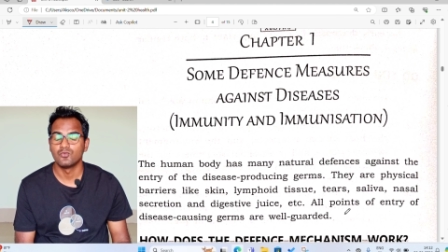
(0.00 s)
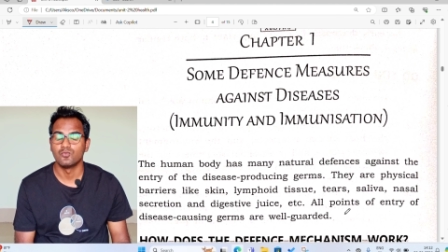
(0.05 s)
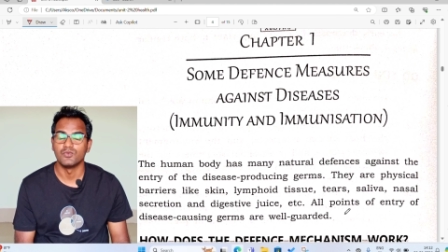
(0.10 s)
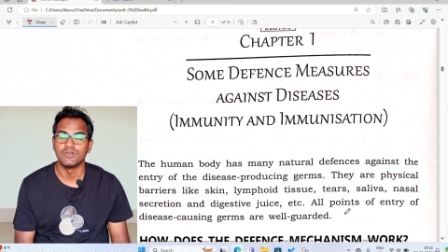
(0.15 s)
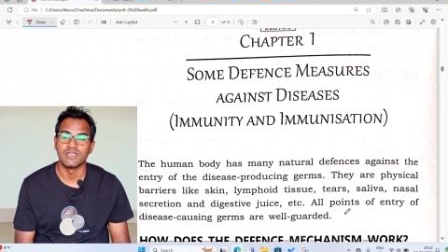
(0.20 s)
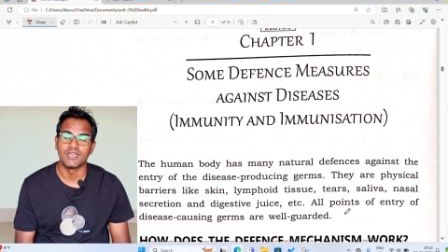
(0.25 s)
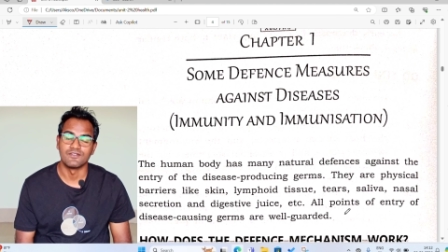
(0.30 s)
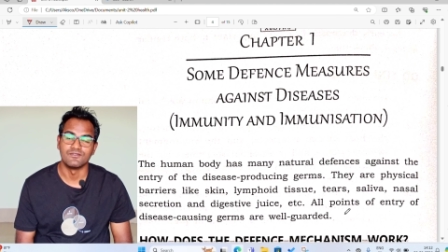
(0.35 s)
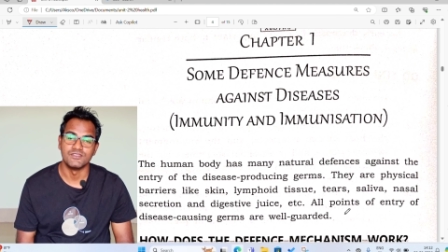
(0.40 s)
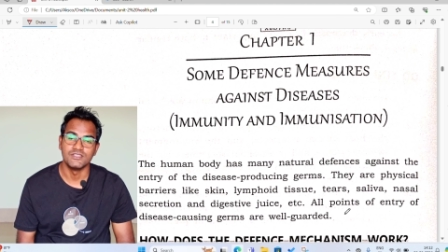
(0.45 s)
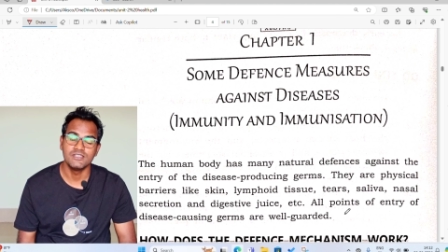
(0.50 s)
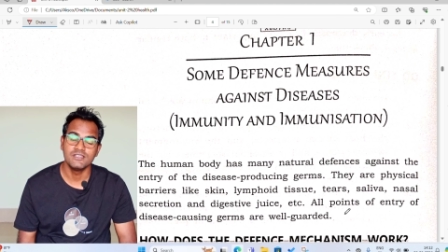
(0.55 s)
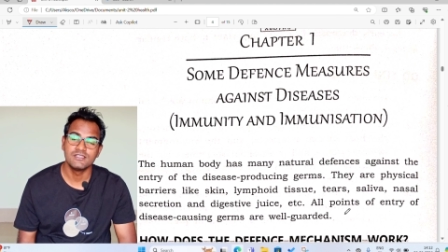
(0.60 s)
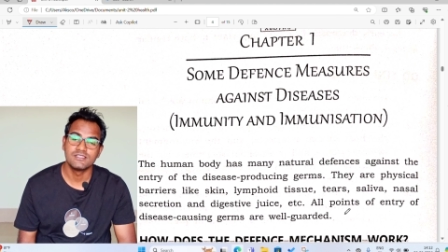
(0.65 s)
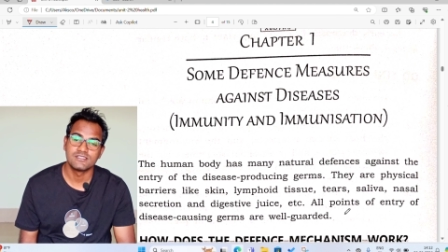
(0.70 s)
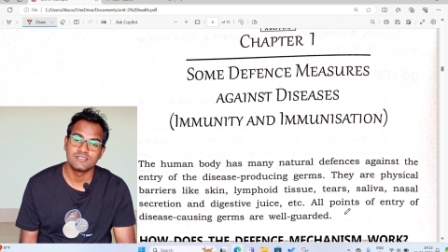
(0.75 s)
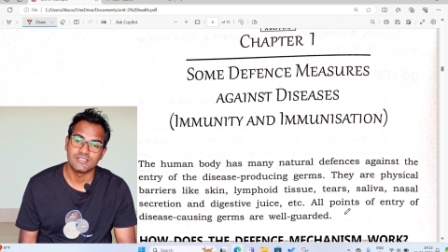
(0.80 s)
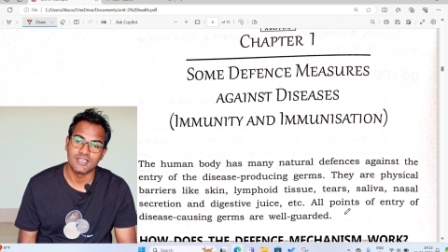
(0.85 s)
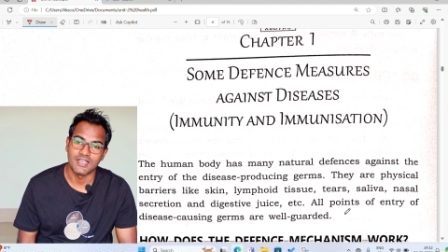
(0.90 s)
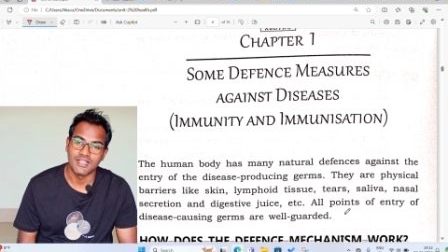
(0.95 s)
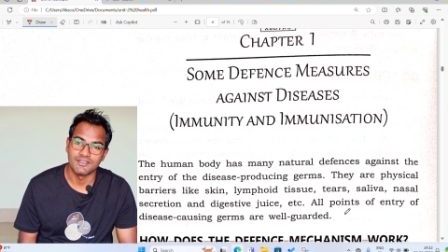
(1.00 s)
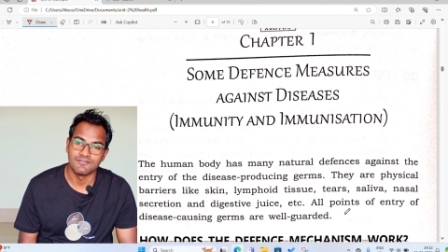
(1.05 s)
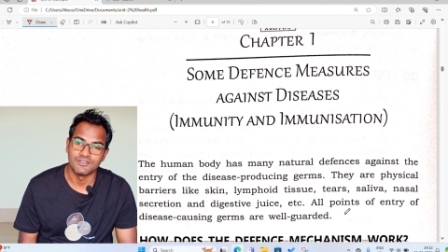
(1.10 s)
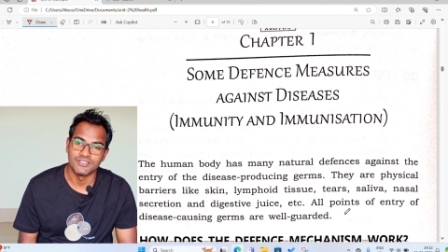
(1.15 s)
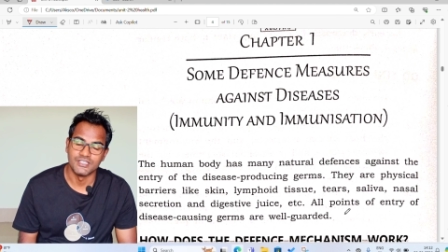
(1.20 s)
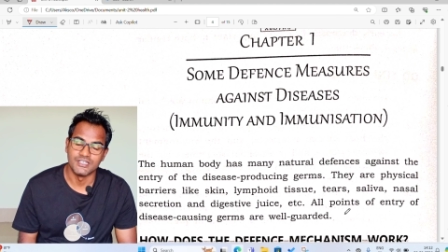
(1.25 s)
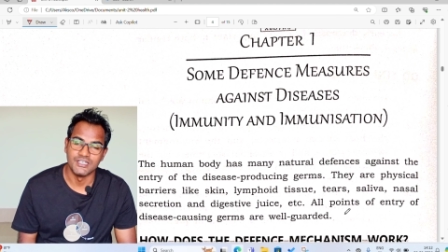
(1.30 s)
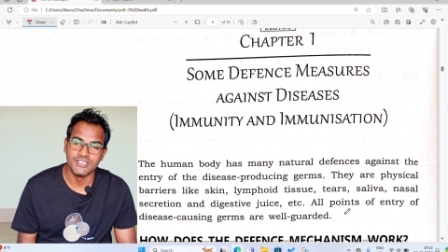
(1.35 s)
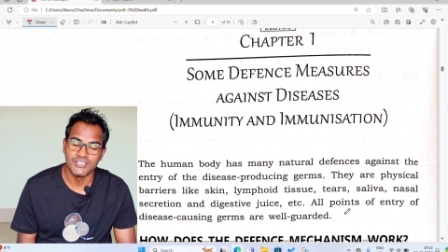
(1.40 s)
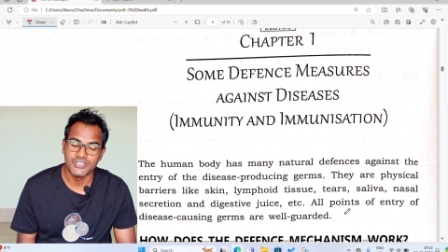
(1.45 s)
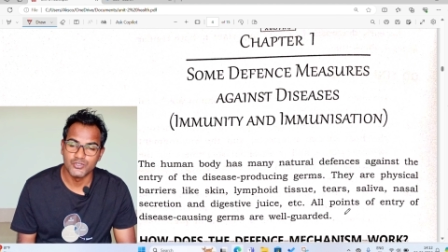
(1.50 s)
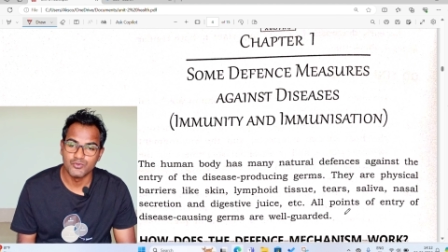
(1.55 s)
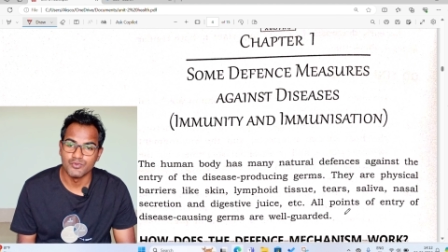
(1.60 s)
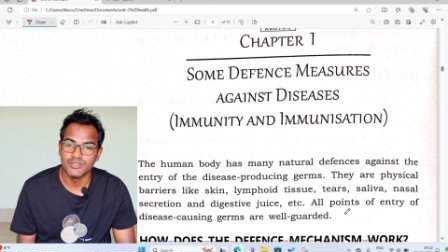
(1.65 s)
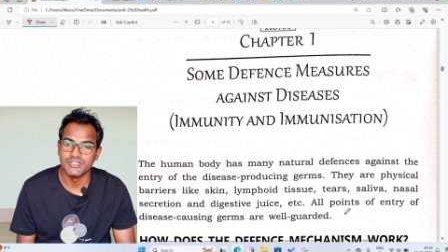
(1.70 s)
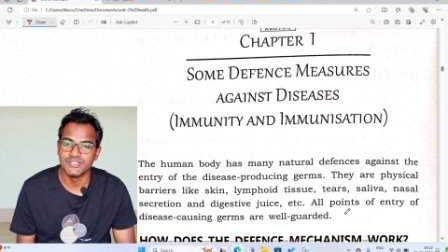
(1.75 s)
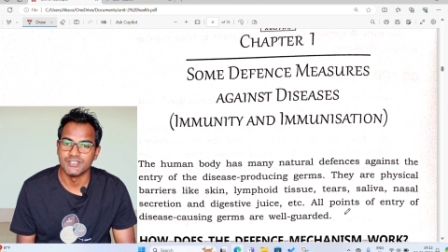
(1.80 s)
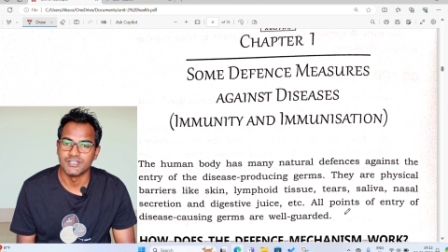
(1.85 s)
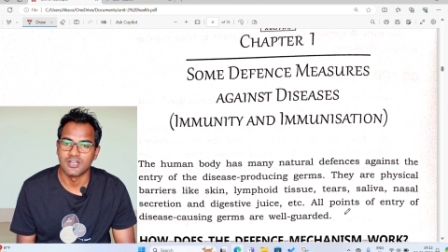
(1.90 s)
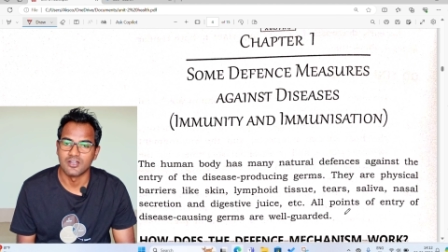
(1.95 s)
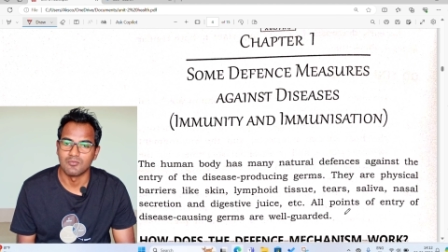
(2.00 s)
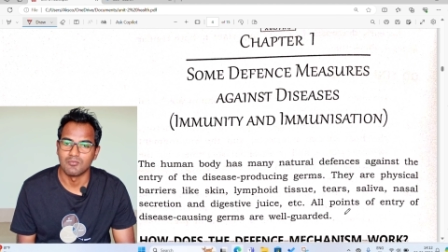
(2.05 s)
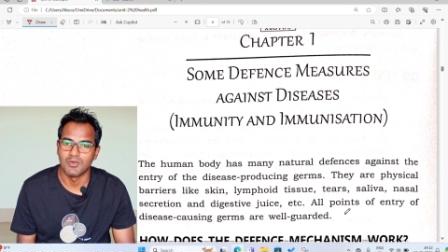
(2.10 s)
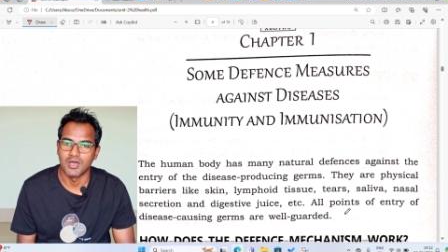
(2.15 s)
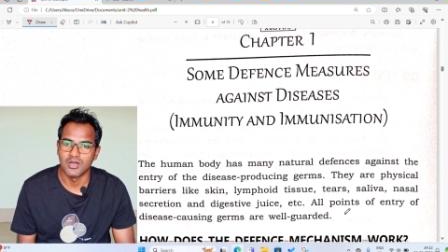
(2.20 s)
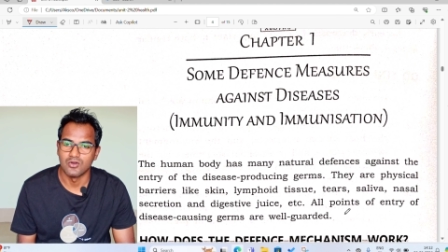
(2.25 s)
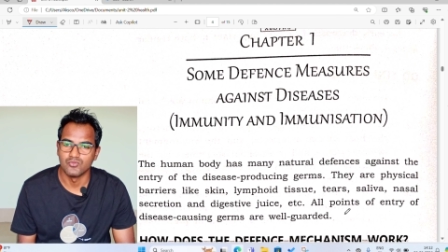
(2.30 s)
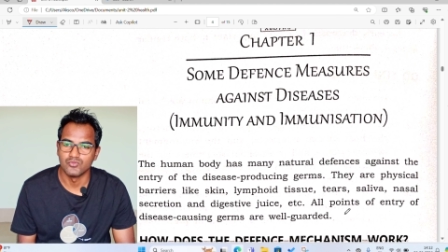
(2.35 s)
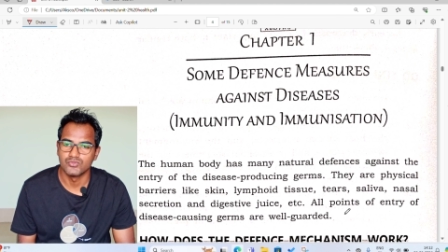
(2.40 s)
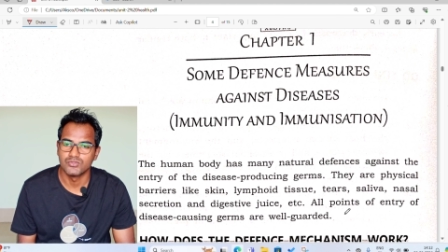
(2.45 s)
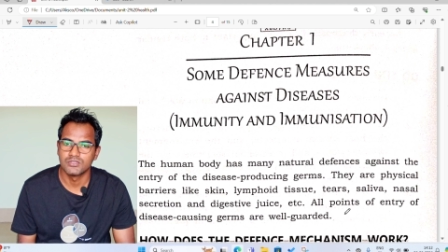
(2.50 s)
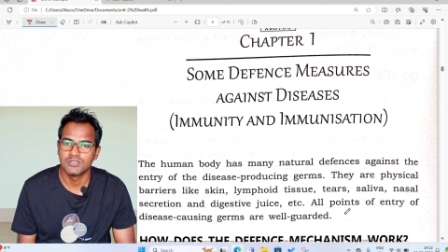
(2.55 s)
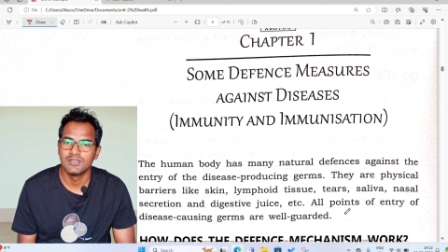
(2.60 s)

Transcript: We have the saliva. The liquid in our mouth